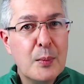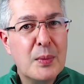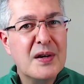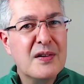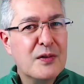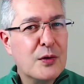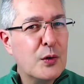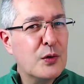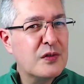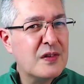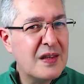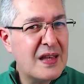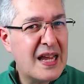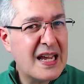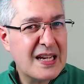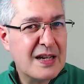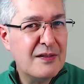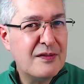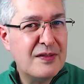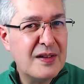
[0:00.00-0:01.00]
But of course, the
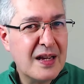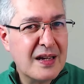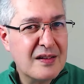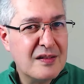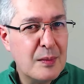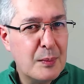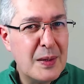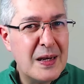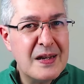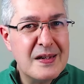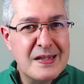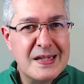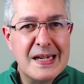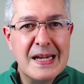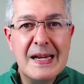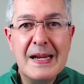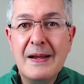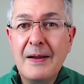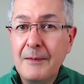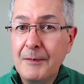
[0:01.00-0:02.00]
lack of
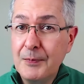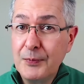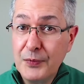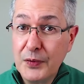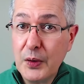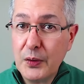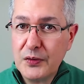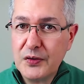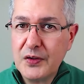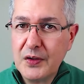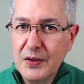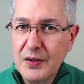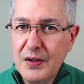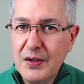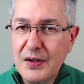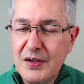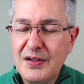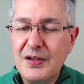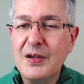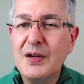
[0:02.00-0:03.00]
flexibility, not so
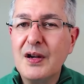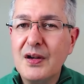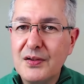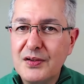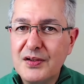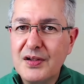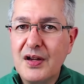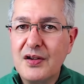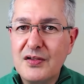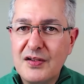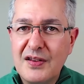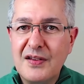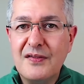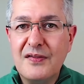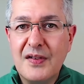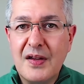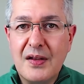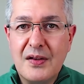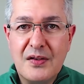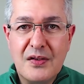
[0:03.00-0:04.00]
good. You can't touch the
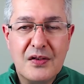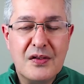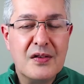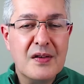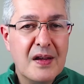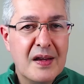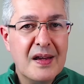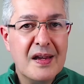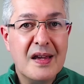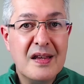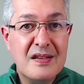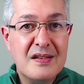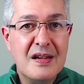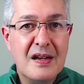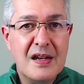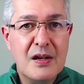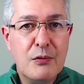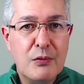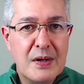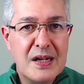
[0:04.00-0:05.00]
funds
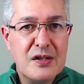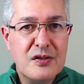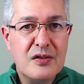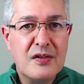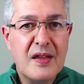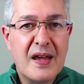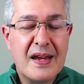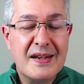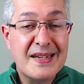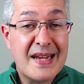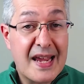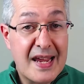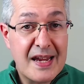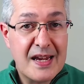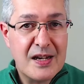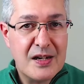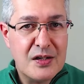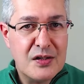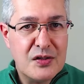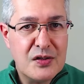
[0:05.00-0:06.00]
until you reach that
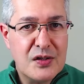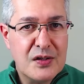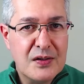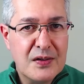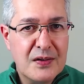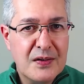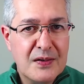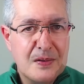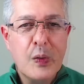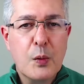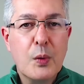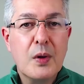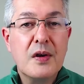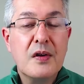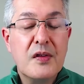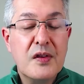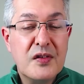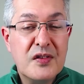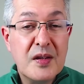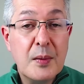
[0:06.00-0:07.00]
age. One
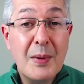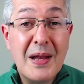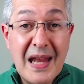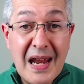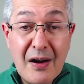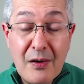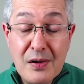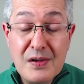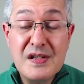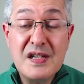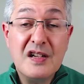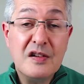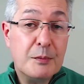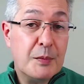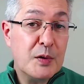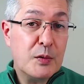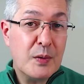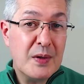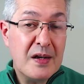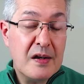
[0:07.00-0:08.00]
of the similarities
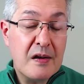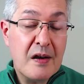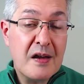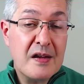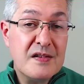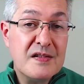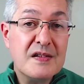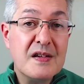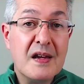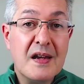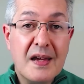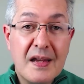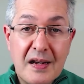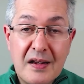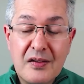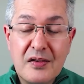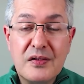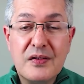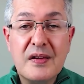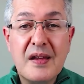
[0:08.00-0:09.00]
between an ISA and
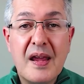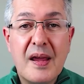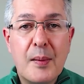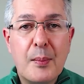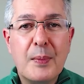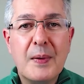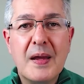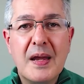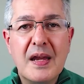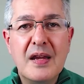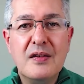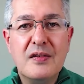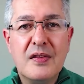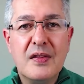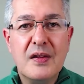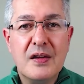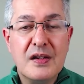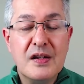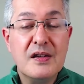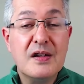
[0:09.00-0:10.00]
a SIPP is
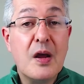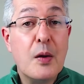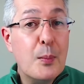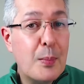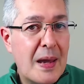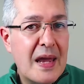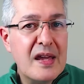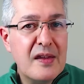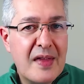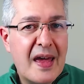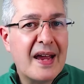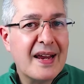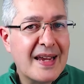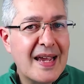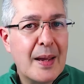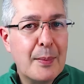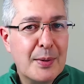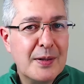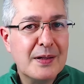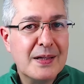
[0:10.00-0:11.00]
that you don't pay that
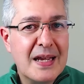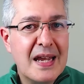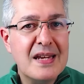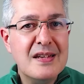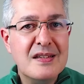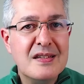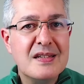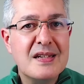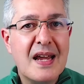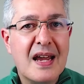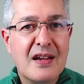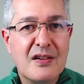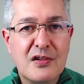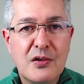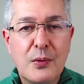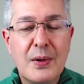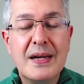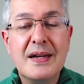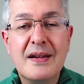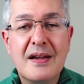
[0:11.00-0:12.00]
capital gains tax
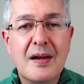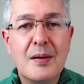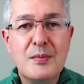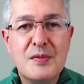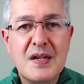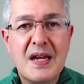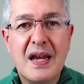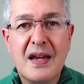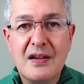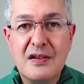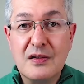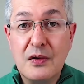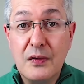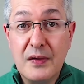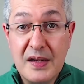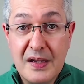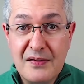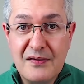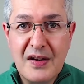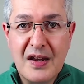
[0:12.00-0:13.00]
or income tax on
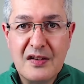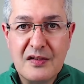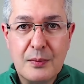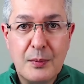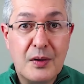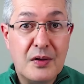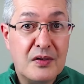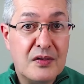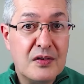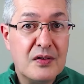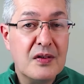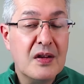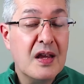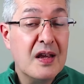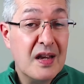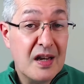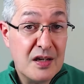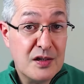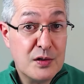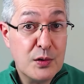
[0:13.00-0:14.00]
the investments
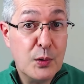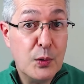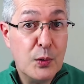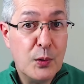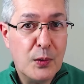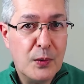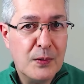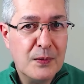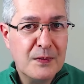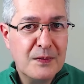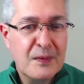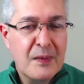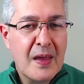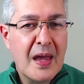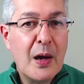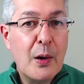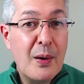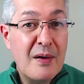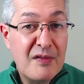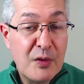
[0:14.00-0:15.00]
at all.
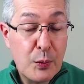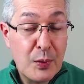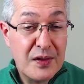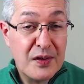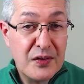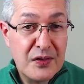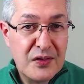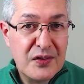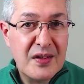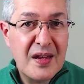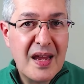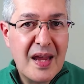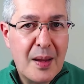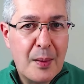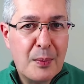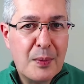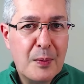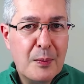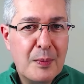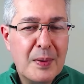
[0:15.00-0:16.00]
However, with a
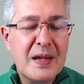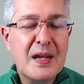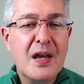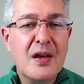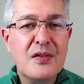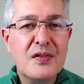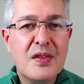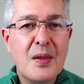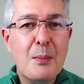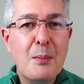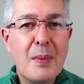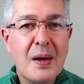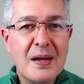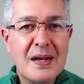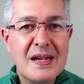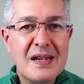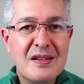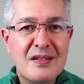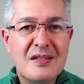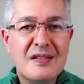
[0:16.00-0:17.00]
SIPP, because the
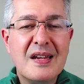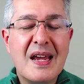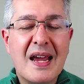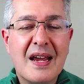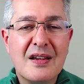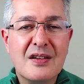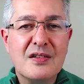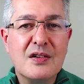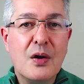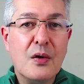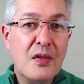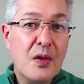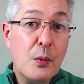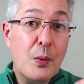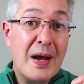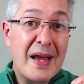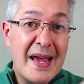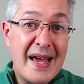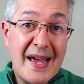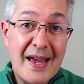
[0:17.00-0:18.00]
money is taxed on the
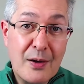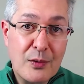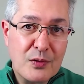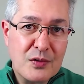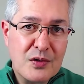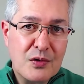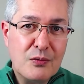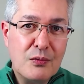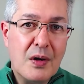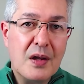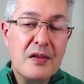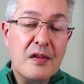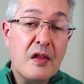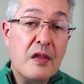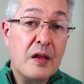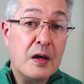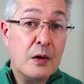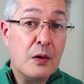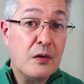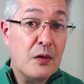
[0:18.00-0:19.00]
way out rather
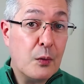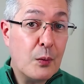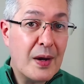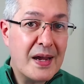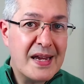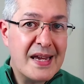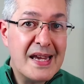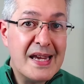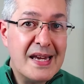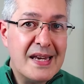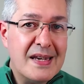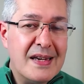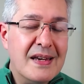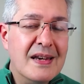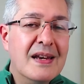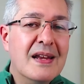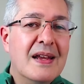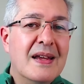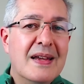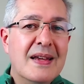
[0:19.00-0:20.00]
than on the way
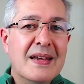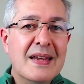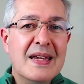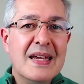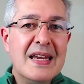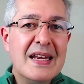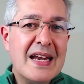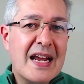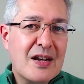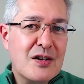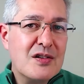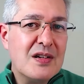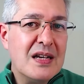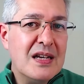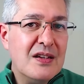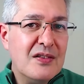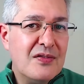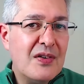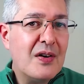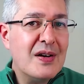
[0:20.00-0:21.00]
in, it
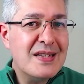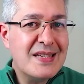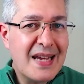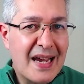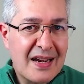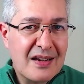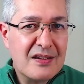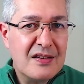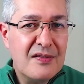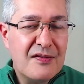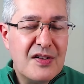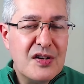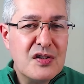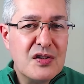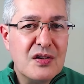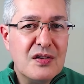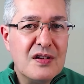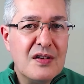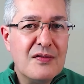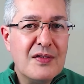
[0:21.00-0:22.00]
actually is very tax
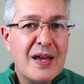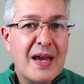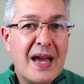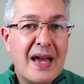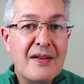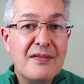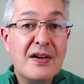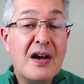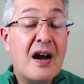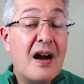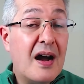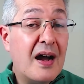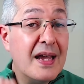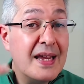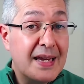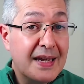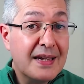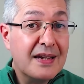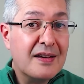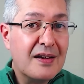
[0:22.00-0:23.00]
efficient if you have a high
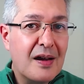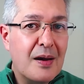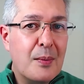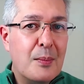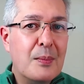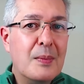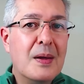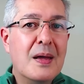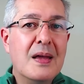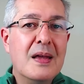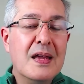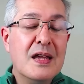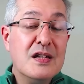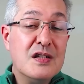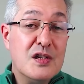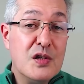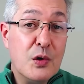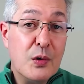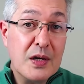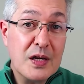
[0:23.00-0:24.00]
income
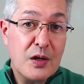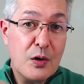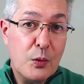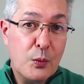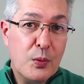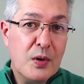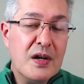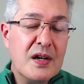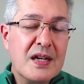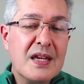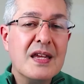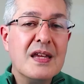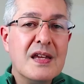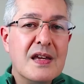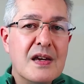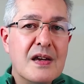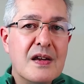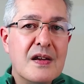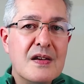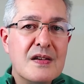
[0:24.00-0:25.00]
during your working
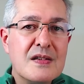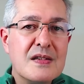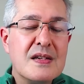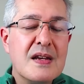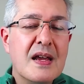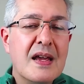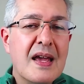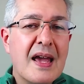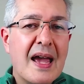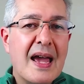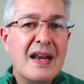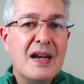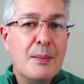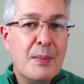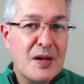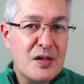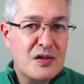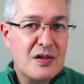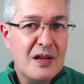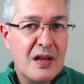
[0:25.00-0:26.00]
years and a
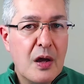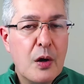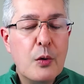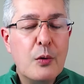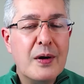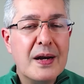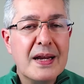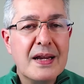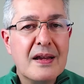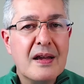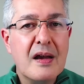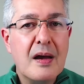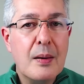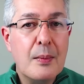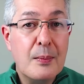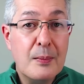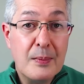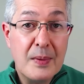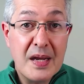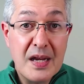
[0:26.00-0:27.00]
much lower
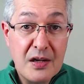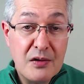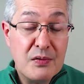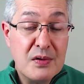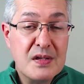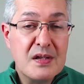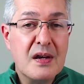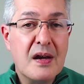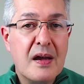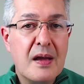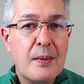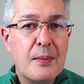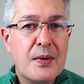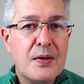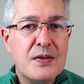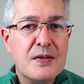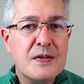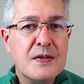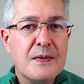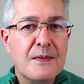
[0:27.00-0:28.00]
income in
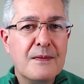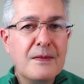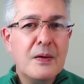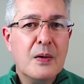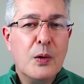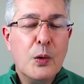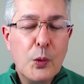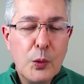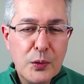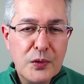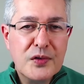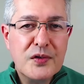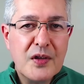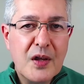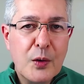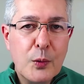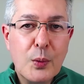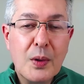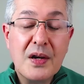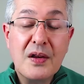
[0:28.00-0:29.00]
retirement.
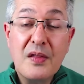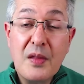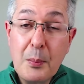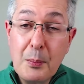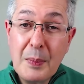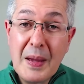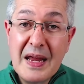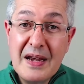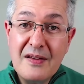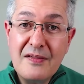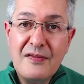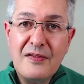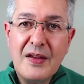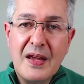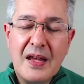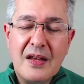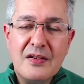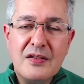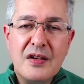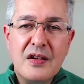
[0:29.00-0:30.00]
Also, one of the
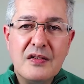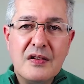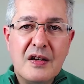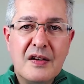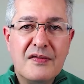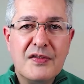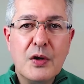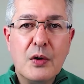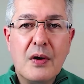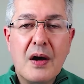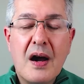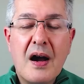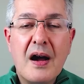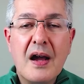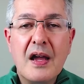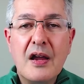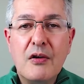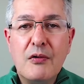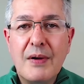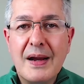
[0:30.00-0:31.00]
benefits is that if you're a
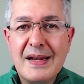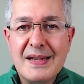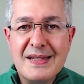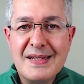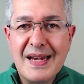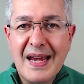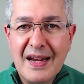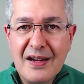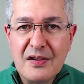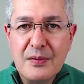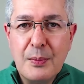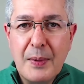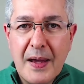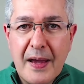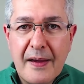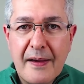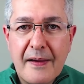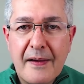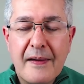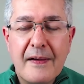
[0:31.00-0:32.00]
higher rate
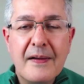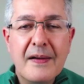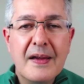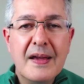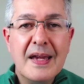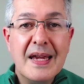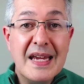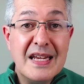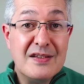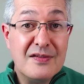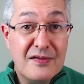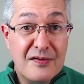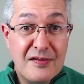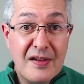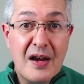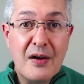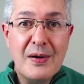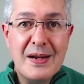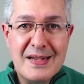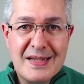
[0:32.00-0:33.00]
taxpayer, it's
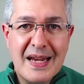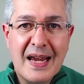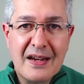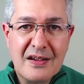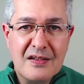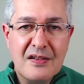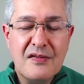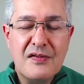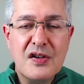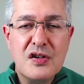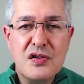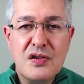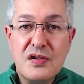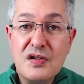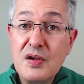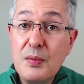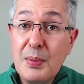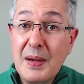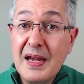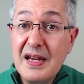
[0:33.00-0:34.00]
very tax efficient
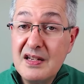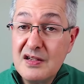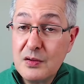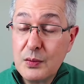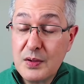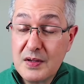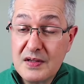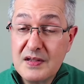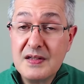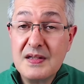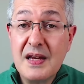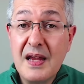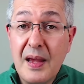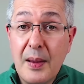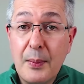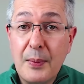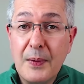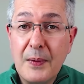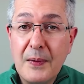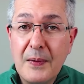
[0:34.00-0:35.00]
to pay into a
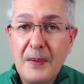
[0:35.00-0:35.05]
SIPP